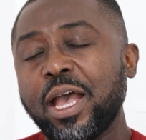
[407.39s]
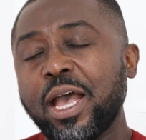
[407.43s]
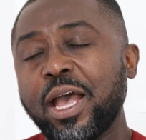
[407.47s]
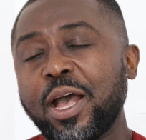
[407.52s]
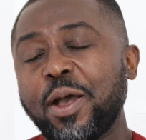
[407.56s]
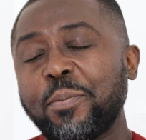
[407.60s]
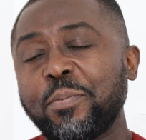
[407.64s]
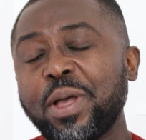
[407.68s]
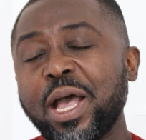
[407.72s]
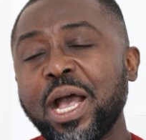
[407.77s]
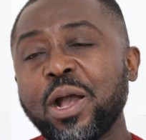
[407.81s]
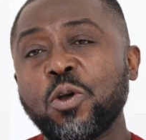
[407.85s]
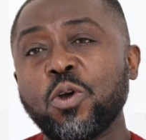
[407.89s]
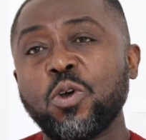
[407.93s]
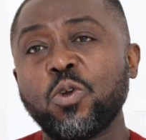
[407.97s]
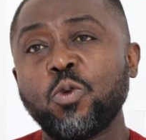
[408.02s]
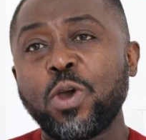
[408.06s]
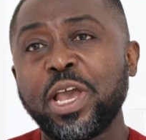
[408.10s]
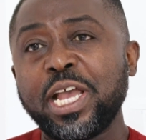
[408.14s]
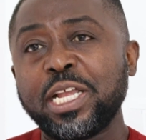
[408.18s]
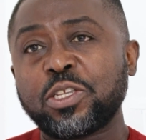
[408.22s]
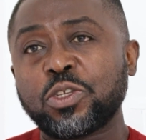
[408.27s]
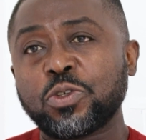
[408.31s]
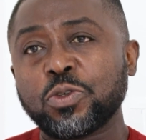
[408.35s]
A good
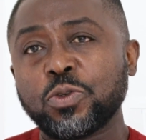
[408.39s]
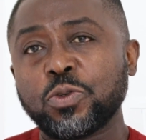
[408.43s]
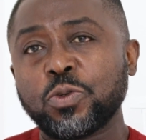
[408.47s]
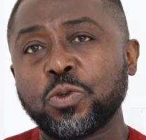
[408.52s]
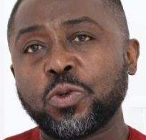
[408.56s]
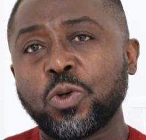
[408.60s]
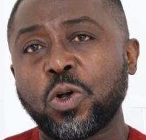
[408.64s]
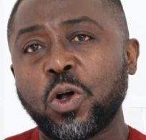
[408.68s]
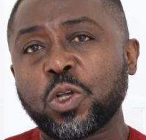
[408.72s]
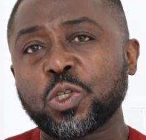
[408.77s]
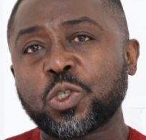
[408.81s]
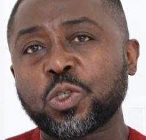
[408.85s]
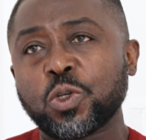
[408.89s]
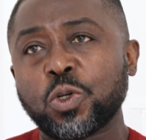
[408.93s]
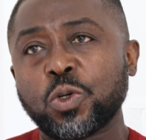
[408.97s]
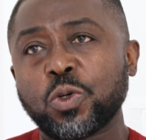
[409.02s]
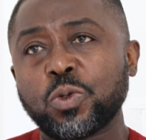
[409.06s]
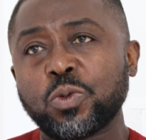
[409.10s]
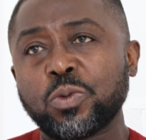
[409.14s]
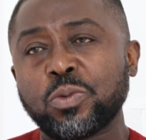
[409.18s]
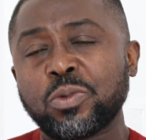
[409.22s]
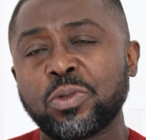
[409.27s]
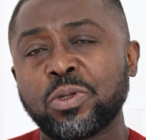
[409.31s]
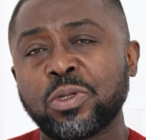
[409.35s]
way to
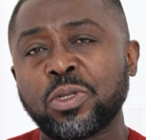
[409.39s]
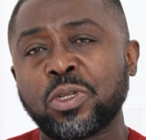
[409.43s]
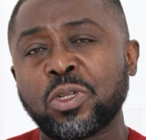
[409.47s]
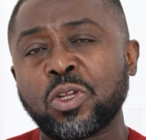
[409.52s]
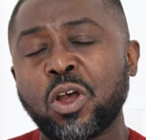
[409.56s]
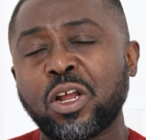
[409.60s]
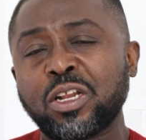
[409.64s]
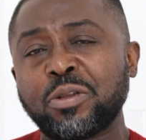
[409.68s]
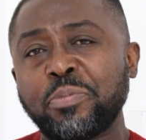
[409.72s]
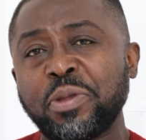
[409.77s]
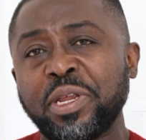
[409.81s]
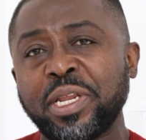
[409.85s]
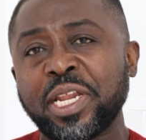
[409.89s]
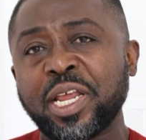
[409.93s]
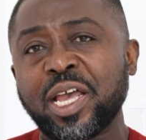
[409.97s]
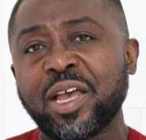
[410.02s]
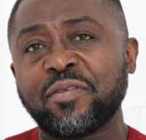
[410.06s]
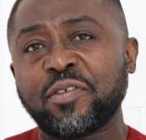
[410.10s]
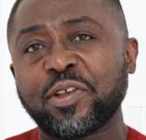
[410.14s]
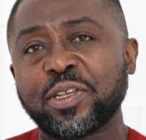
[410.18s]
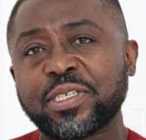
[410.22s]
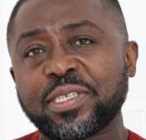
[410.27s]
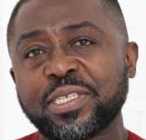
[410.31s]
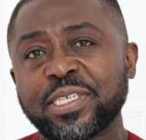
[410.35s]
also not be
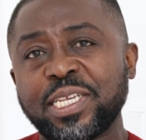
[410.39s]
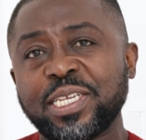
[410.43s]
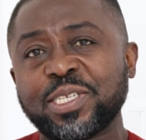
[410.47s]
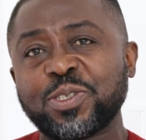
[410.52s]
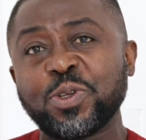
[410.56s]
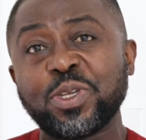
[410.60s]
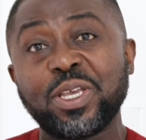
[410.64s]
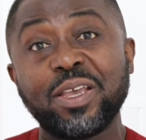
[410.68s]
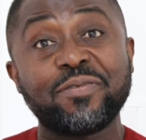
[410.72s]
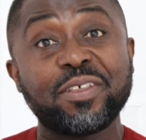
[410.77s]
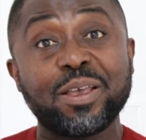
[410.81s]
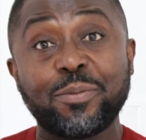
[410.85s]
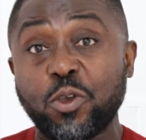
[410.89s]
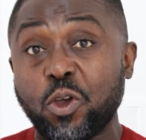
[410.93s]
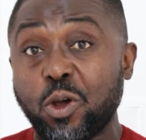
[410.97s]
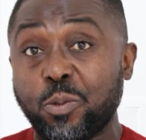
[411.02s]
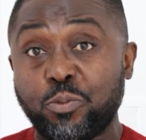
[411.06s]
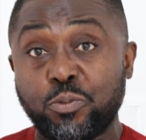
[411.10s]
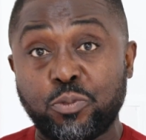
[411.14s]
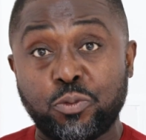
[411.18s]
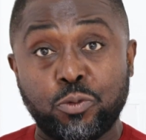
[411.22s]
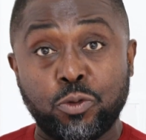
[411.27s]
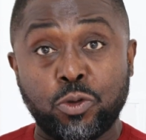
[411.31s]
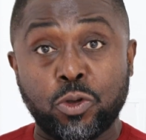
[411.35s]
nervous is to give them
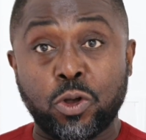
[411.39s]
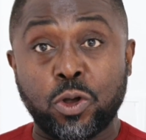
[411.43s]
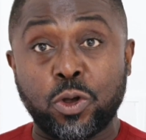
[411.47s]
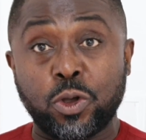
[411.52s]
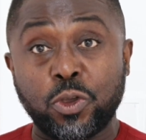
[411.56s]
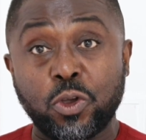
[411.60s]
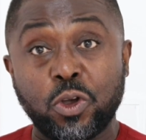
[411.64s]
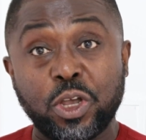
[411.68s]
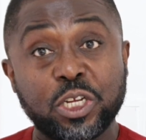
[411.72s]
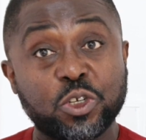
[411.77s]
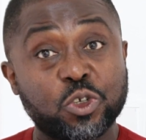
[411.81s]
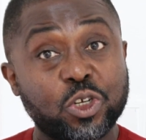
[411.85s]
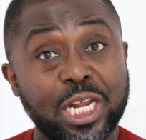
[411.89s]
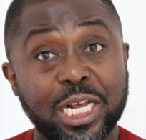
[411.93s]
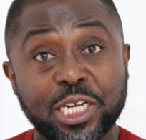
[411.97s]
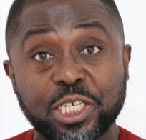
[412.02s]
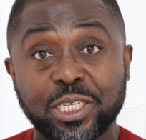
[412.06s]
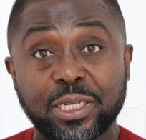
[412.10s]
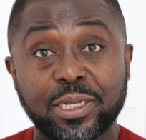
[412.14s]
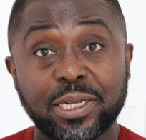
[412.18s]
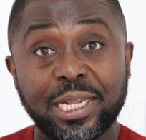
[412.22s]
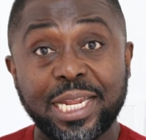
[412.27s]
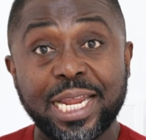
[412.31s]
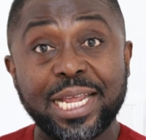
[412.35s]
your
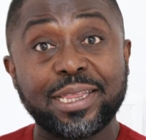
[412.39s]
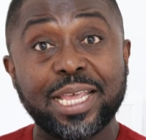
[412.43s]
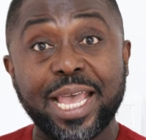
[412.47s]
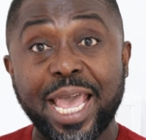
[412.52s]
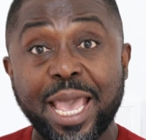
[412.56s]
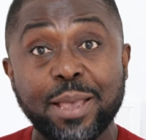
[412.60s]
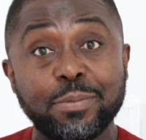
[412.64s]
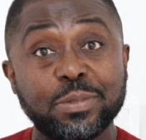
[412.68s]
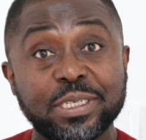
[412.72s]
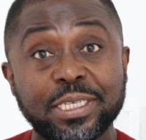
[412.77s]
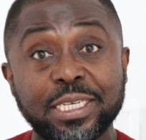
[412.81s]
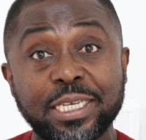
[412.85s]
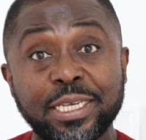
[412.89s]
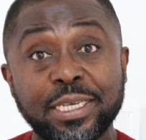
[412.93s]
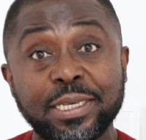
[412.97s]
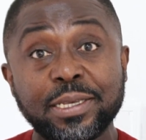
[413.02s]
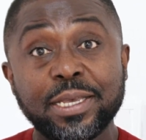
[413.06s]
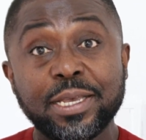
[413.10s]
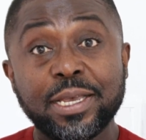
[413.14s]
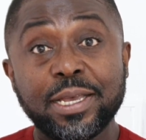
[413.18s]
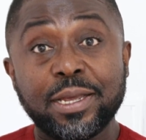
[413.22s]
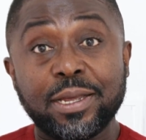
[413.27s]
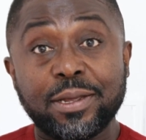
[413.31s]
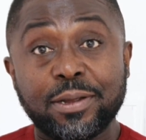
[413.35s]
introduction. Let the
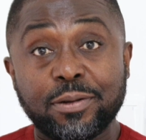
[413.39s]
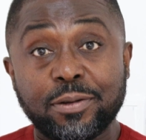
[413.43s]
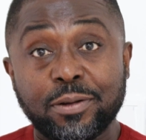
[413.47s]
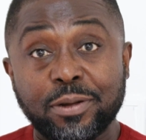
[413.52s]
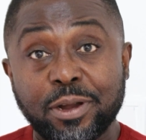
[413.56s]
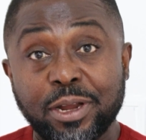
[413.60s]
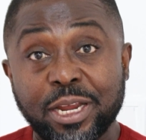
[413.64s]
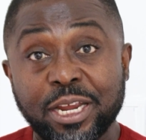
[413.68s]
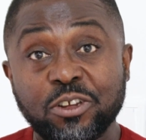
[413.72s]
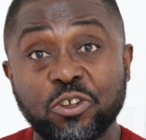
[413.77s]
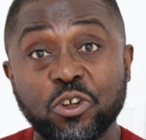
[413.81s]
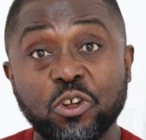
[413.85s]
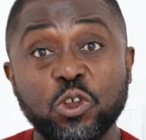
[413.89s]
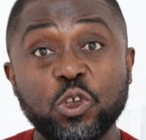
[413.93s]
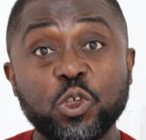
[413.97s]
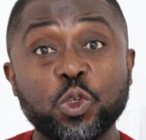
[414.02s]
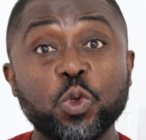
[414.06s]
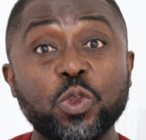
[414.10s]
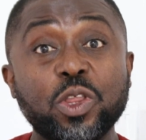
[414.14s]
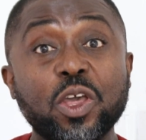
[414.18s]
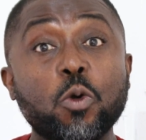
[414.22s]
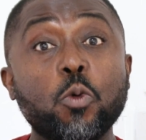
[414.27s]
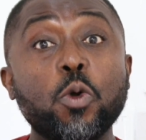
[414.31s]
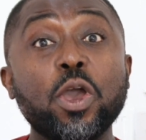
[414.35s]
MC
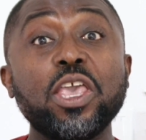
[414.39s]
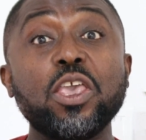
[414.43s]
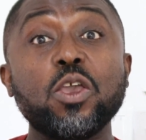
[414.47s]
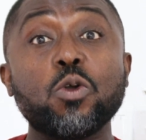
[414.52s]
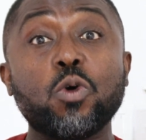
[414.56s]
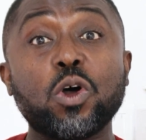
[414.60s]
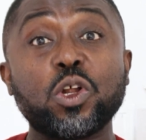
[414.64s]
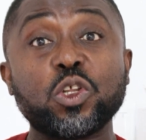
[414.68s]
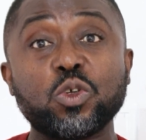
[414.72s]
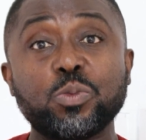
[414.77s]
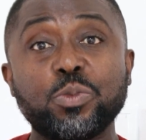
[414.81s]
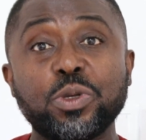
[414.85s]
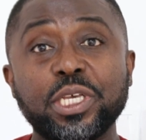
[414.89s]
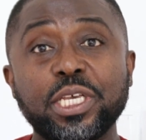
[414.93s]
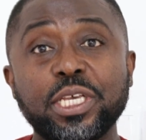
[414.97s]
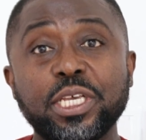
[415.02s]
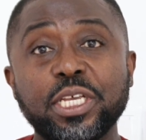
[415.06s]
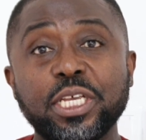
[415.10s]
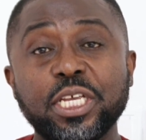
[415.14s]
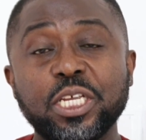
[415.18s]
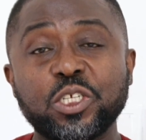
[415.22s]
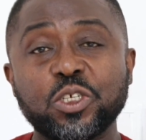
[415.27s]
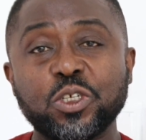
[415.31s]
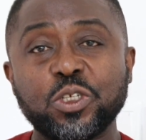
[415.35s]
introduce you the way you want to
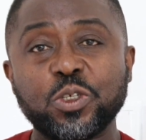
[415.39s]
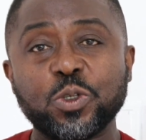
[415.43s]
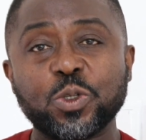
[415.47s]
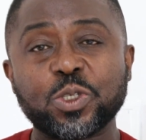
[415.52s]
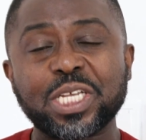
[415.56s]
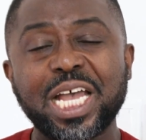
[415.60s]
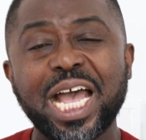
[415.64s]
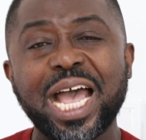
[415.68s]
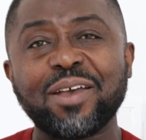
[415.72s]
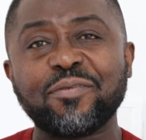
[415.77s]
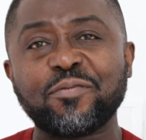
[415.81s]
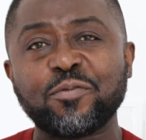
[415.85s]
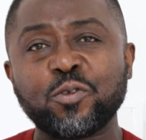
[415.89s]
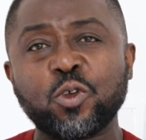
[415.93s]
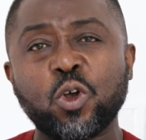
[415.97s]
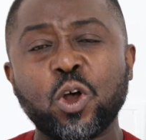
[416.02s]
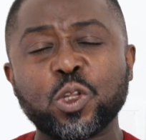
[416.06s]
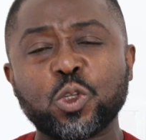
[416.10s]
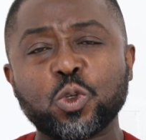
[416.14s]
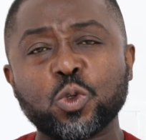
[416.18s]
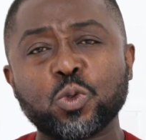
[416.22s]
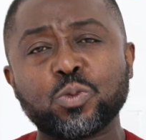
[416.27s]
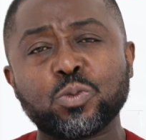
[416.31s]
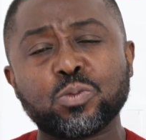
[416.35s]
be introduced. I've
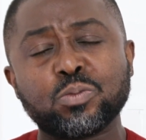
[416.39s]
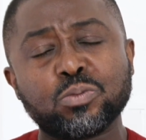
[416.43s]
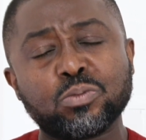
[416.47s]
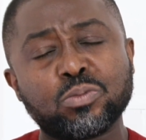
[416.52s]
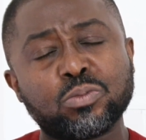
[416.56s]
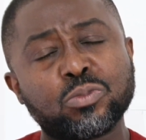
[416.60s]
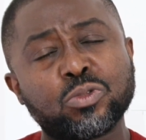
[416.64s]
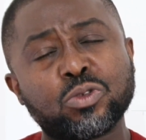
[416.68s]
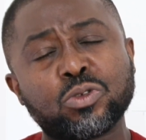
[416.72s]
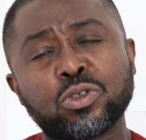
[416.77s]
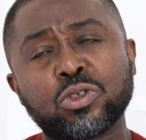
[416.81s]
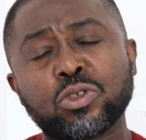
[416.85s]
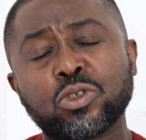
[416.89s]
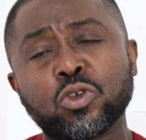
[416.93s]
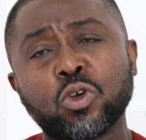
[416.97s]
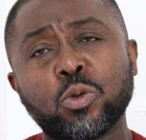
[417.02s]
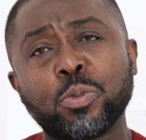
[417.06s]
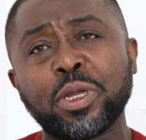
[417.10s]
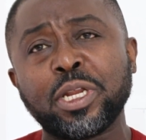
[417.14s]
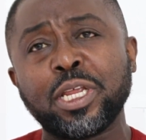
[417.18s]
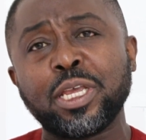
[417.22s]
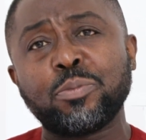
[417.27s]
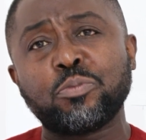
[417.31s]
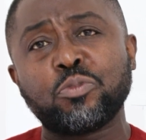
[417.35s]
gone to so
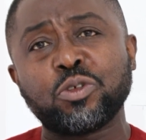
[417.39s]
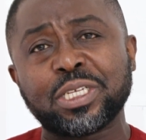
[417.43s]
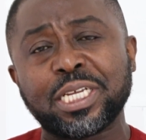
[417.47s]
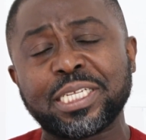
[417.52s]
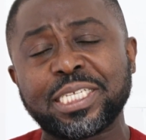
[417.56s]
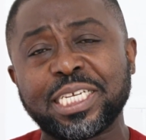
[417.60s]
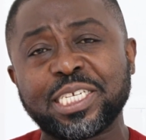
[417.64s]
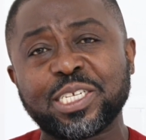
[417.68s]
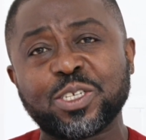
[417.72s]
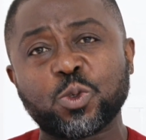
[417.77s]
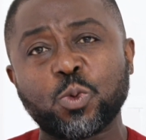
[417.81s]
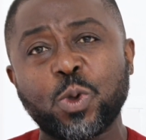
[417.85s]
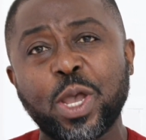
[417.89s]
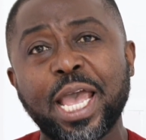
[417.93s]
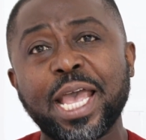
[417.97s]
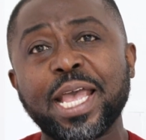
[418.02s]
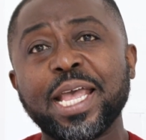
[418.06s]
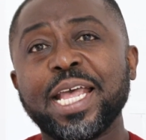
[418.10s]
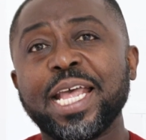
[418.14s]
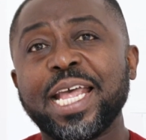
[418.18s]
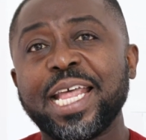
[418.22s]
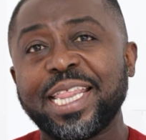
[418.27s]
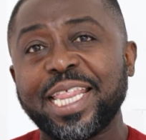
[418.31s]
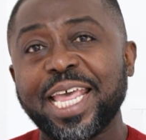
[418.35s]
many presentations
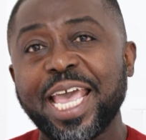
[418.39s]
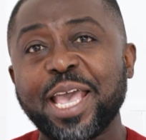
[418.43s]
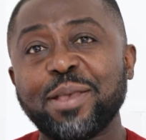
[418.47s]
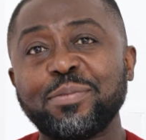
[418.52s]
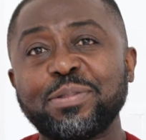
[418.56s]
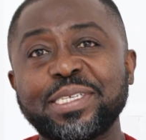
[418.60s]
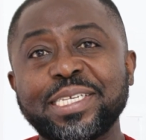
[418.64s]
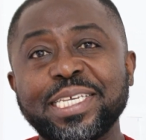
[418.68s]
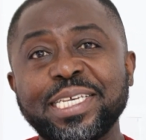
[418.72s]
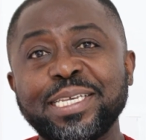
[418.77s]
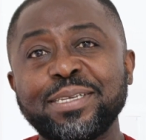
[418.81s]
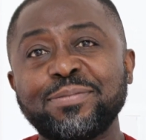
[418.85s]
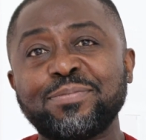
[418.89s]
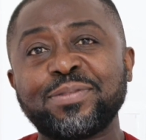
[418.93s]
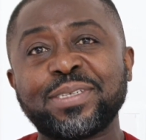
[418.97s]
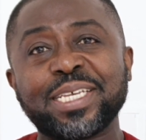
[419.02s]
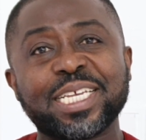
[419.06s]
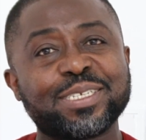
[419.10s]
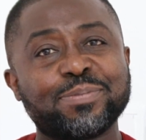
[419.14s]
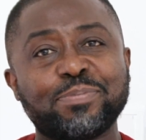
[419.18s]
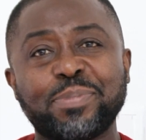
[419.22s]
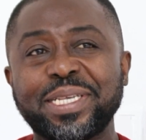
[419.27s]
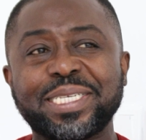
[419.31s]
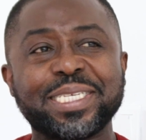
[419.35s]
where the MC
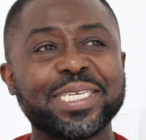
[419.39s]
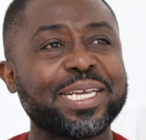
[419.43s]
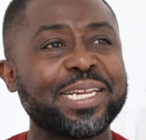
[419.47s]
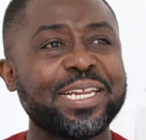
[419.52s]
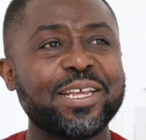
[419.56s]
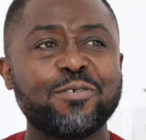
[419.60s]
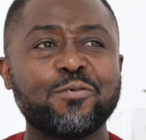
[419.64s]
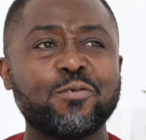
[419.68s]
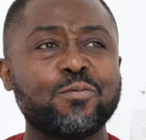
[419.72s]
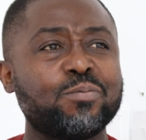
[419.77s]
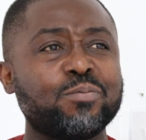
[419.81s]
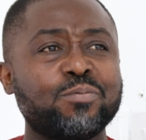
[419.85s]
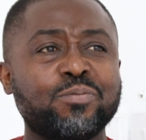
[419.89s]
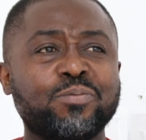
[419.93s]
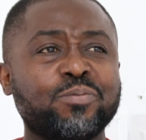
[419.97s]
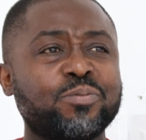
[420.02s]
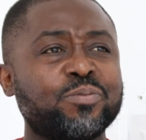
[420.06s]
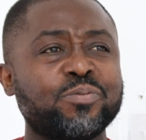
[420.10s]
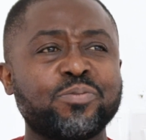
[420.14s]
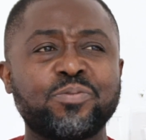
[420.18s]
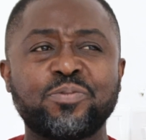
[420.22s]
just basically